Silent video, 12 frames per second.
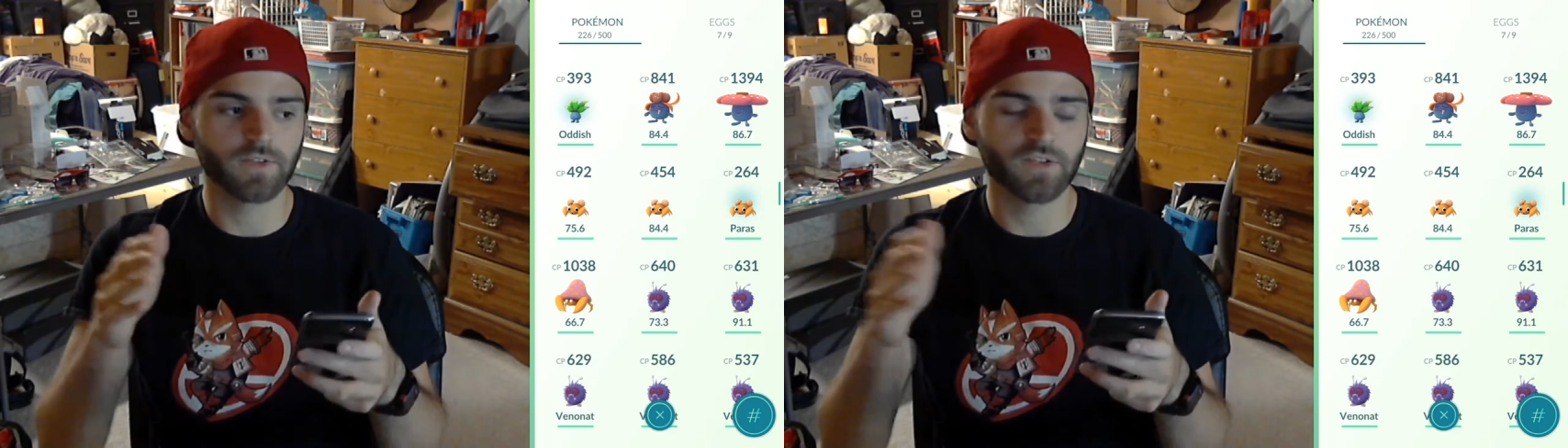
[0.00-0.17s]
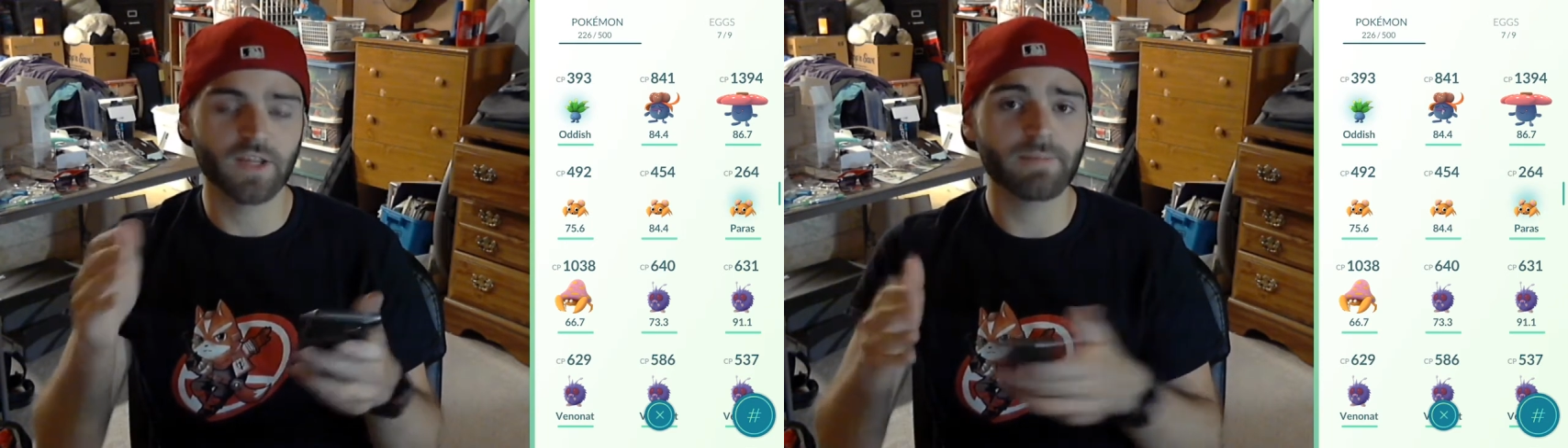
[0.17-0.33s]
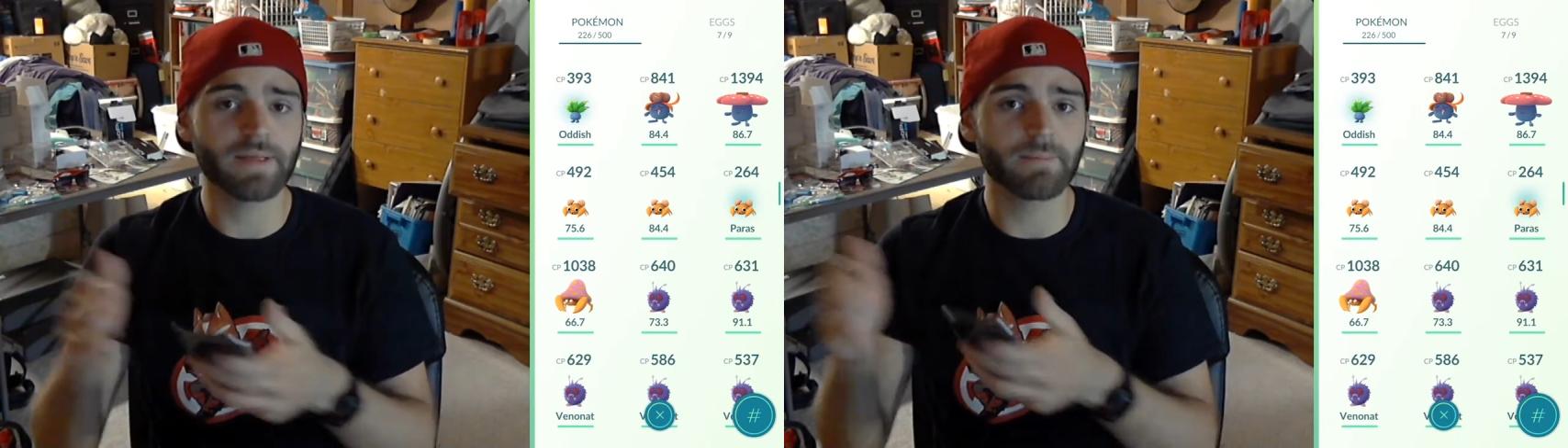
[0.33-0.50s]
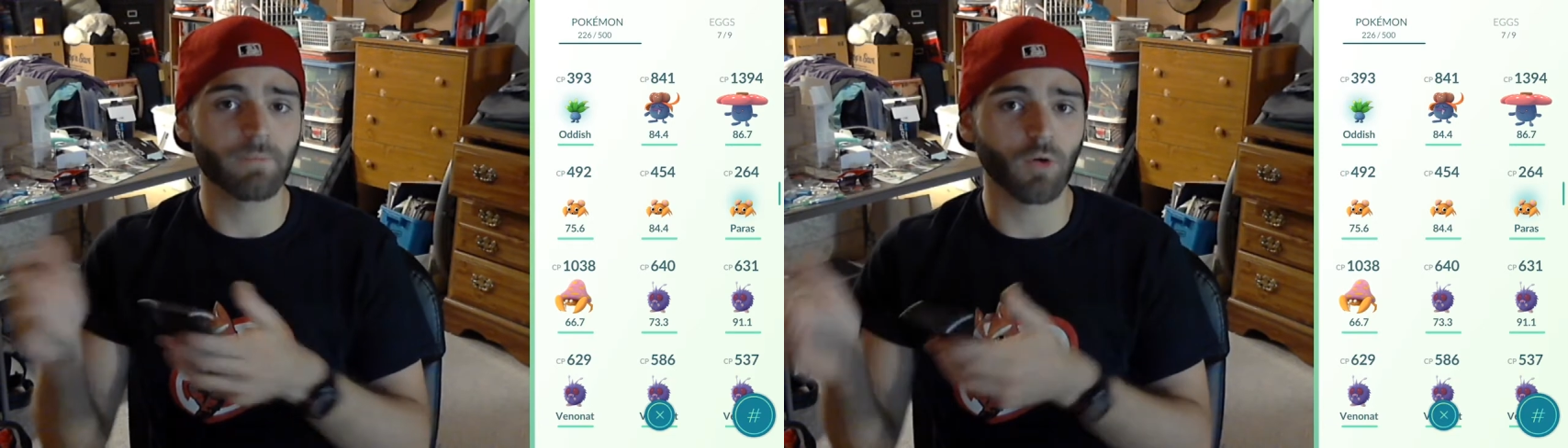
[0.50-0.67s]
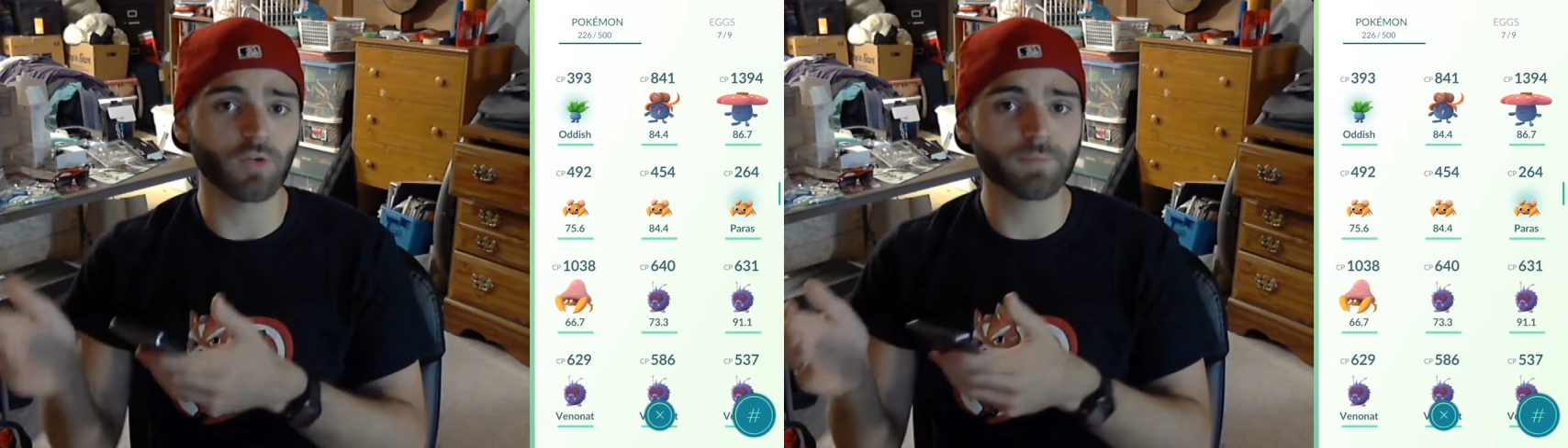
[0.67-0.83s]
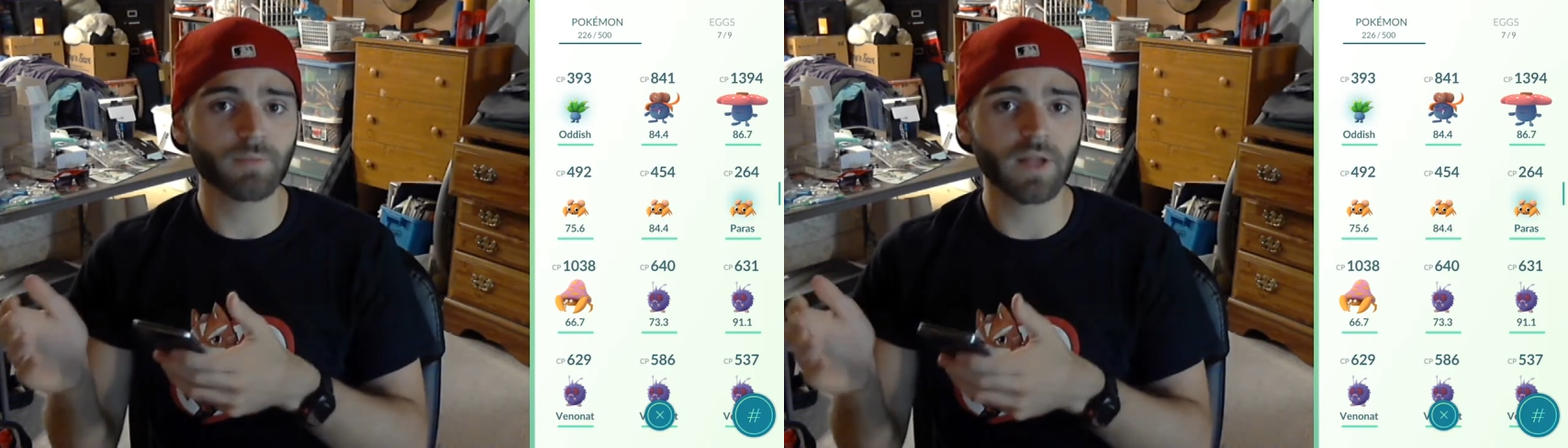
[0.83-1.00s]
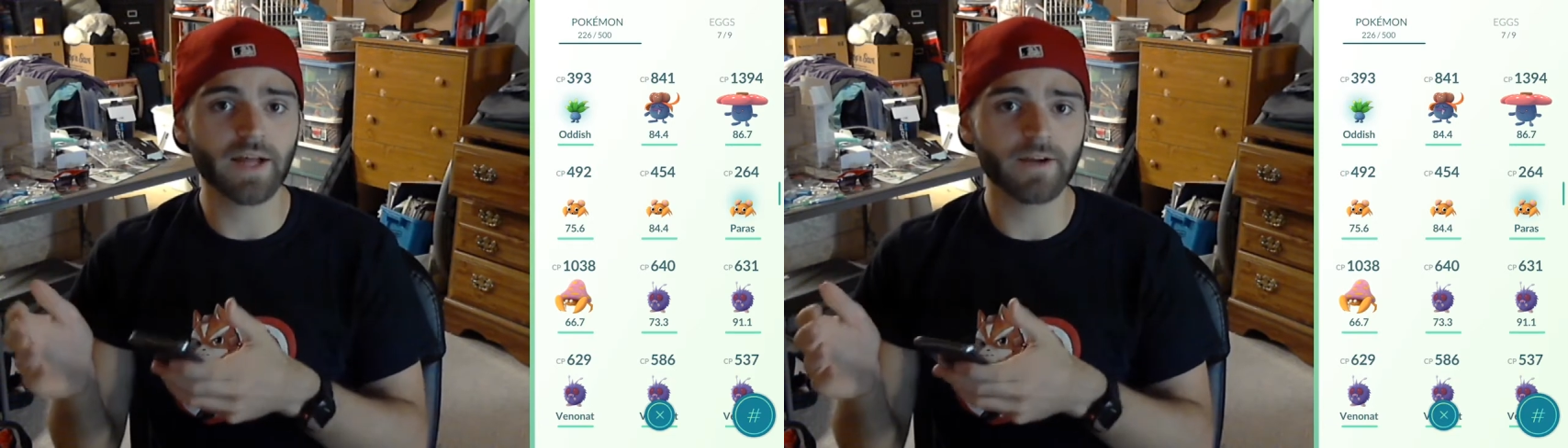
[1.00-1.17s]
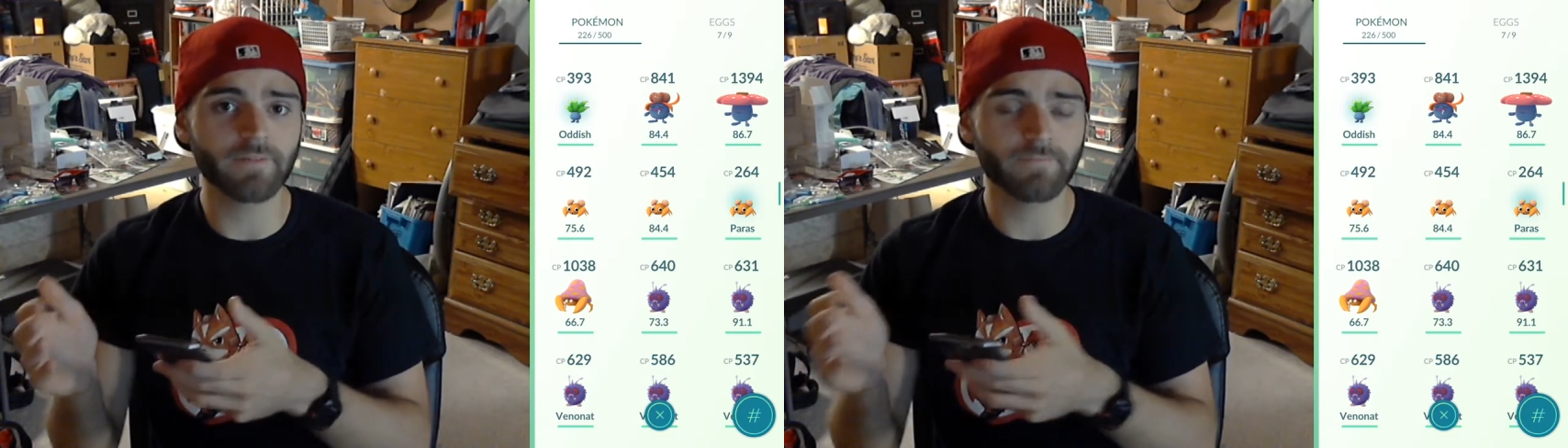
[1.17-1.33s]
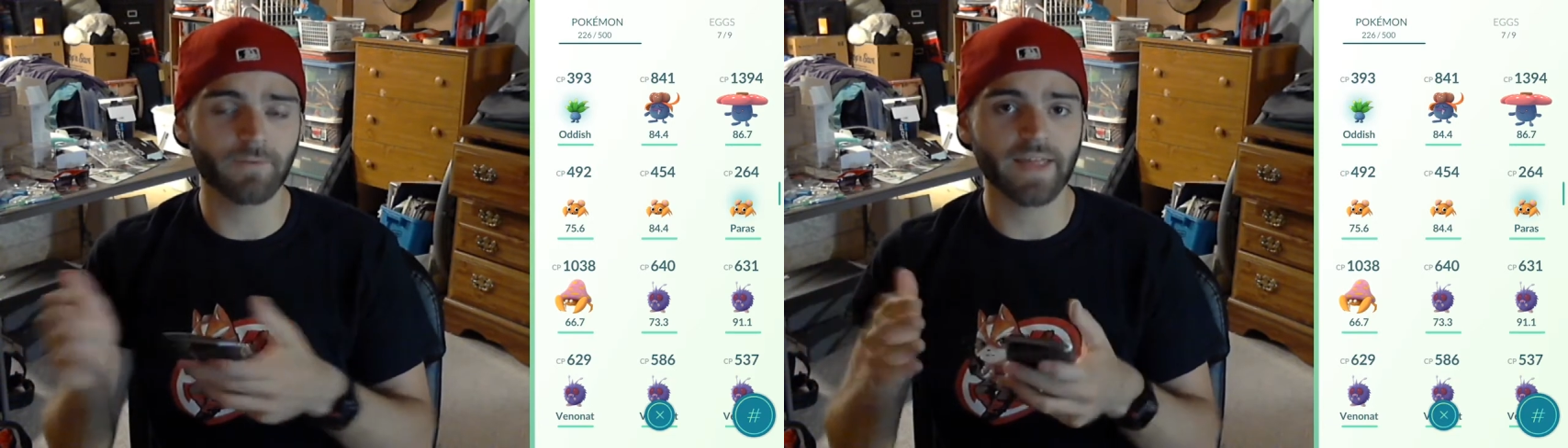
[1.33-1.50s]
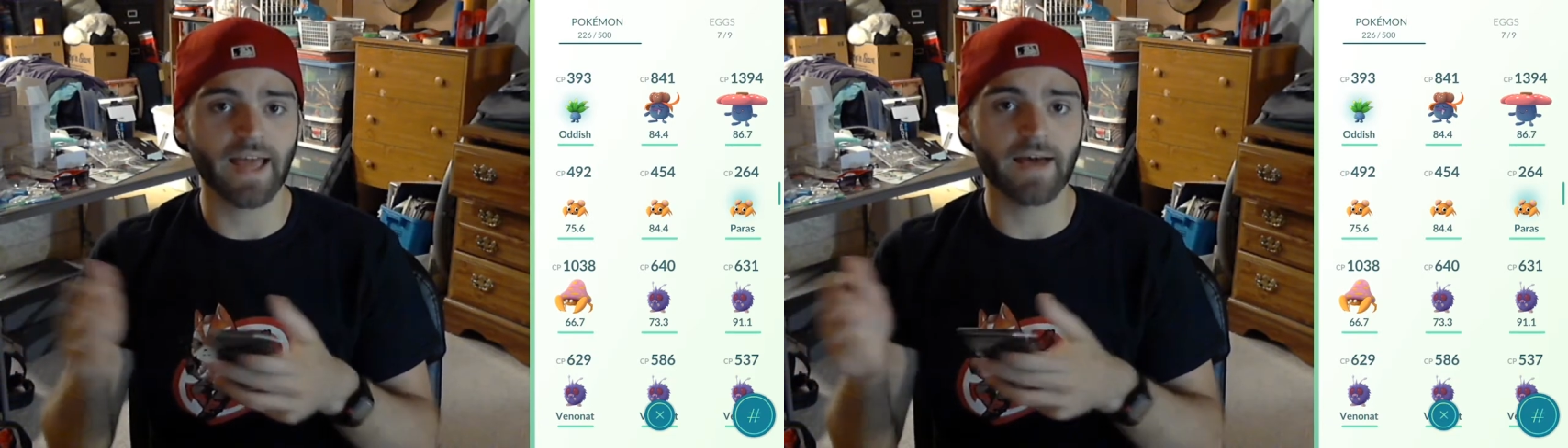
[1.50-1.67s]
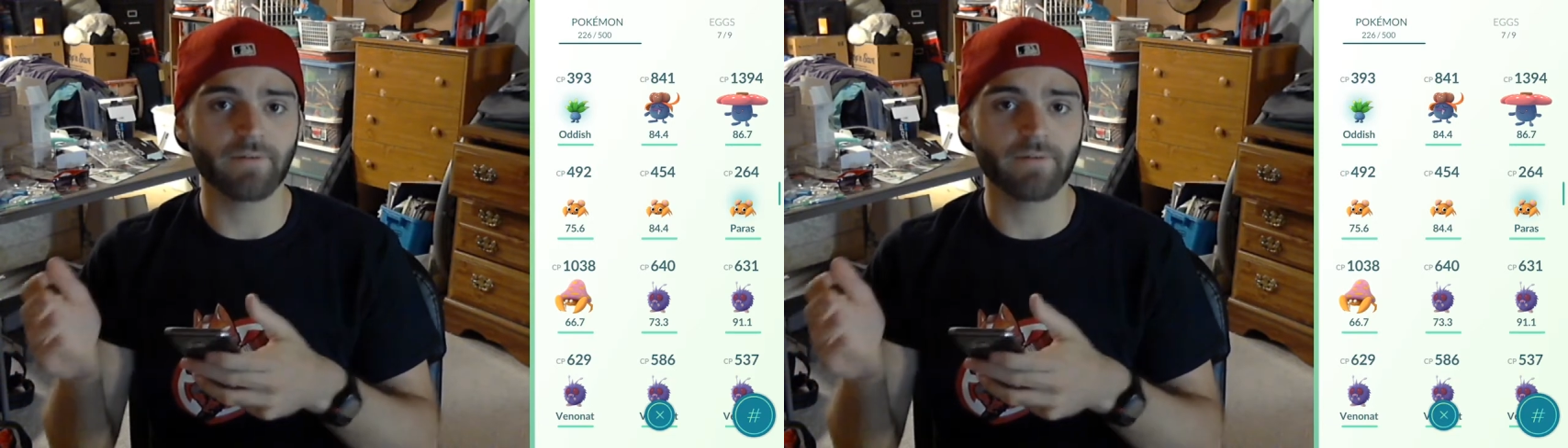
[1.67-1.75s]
CP multiplier for